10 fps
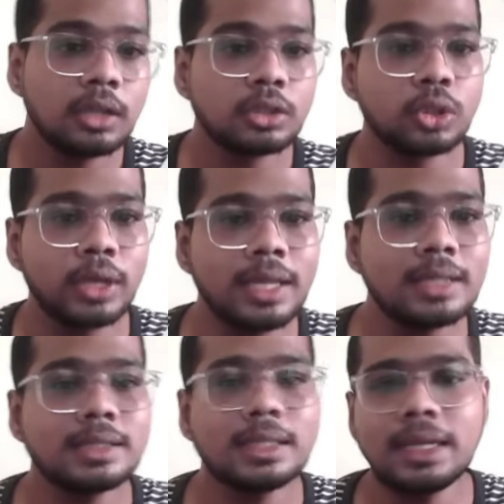So here
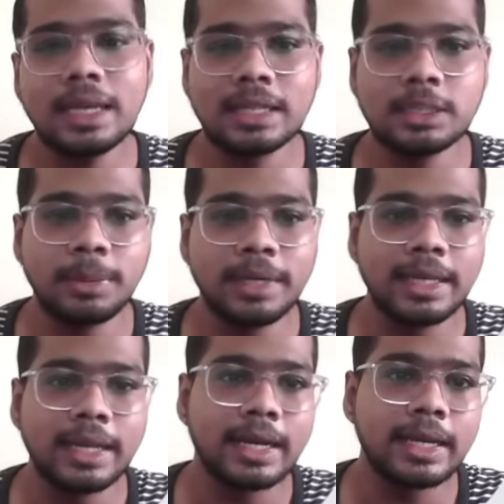is the eligibility
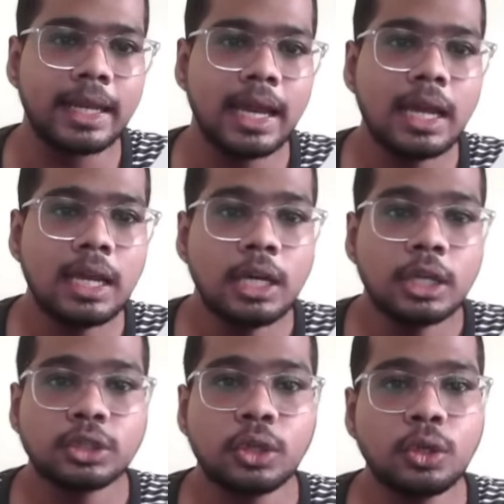criteria.
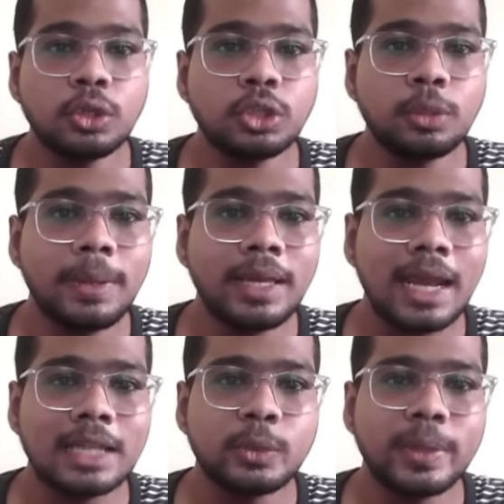So you should be
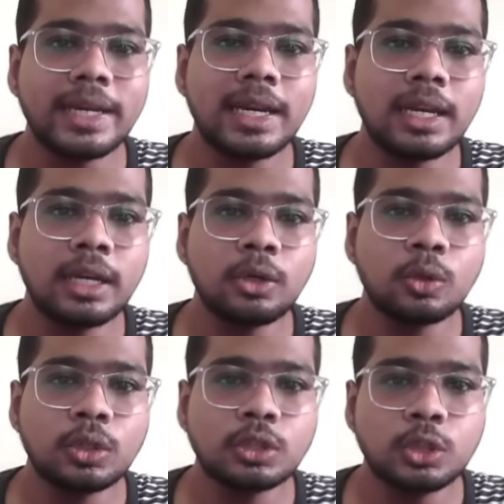graduated in
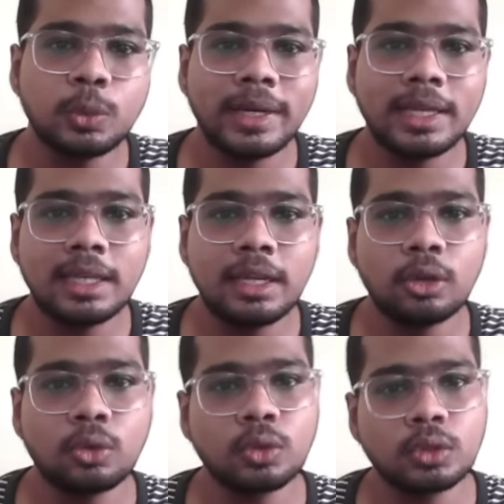2023 or
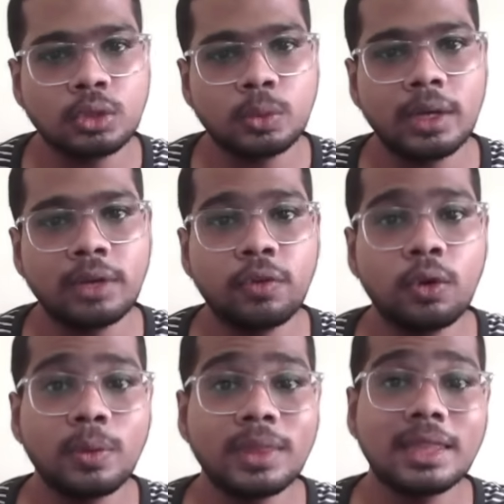2024
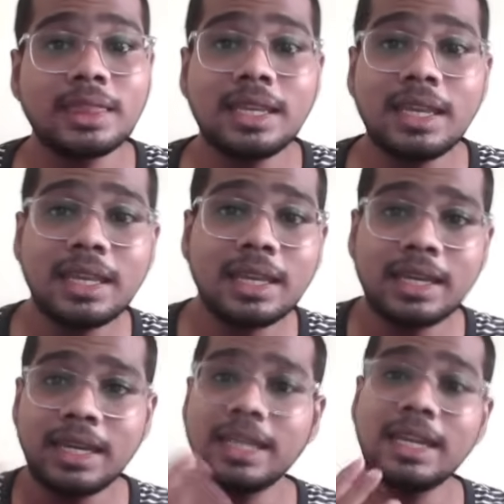with a 3-year
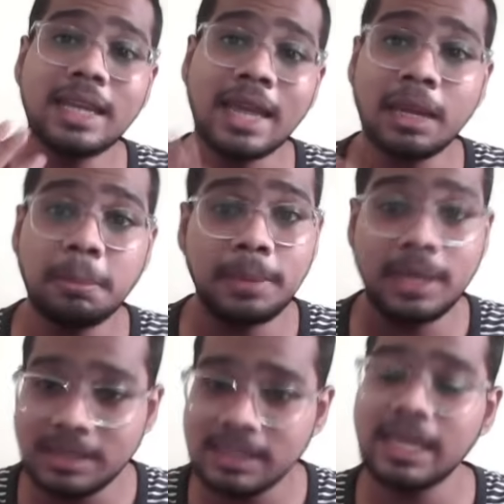degree like
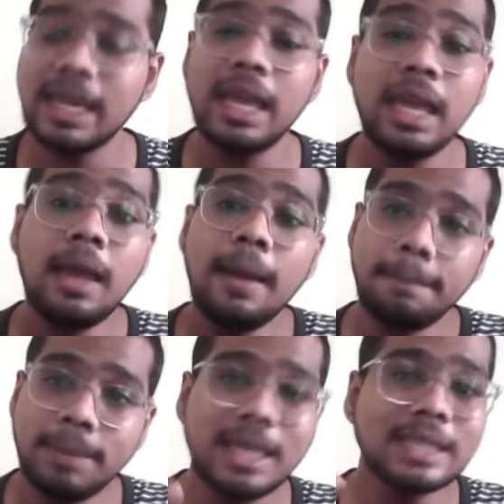BCA,
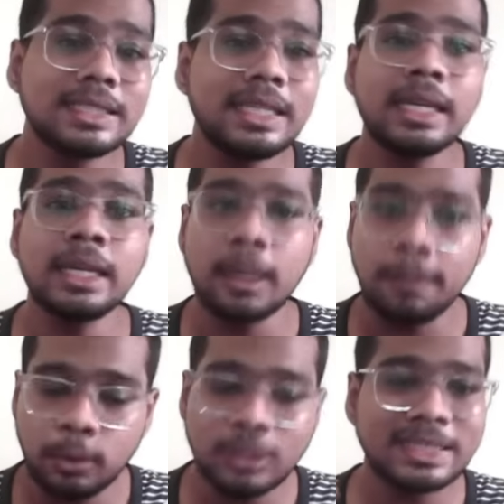B.Sc in
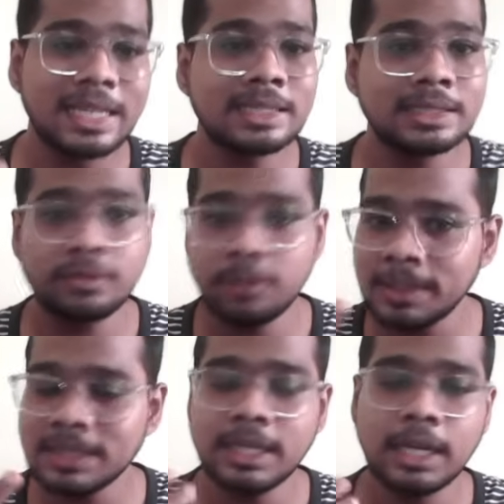computer science,
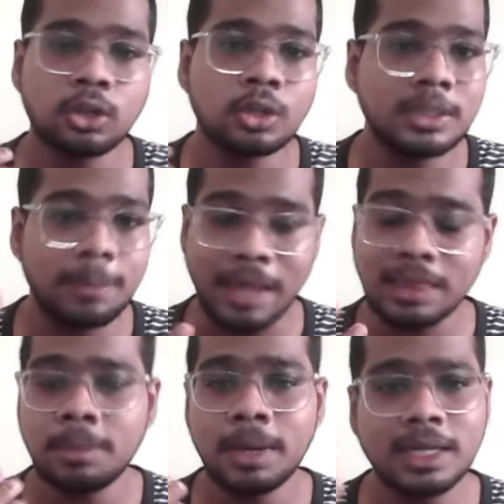information technology,
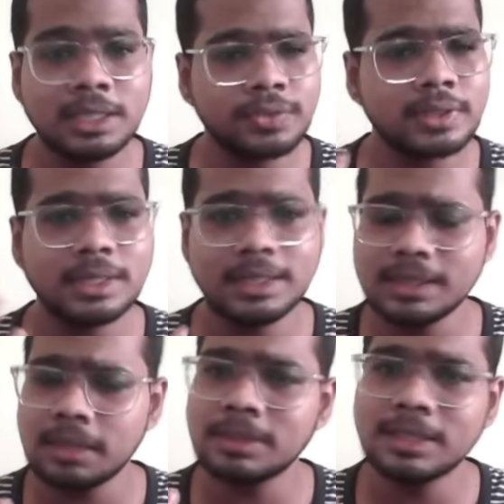mathematics, physics,
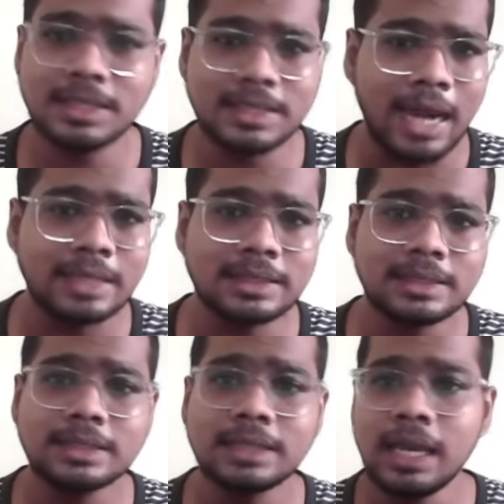chemistry,
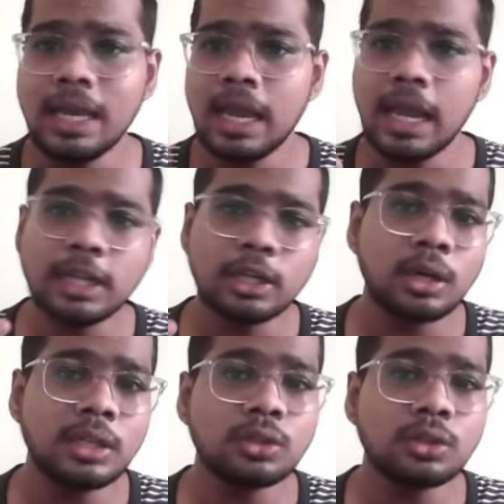statistics, electronics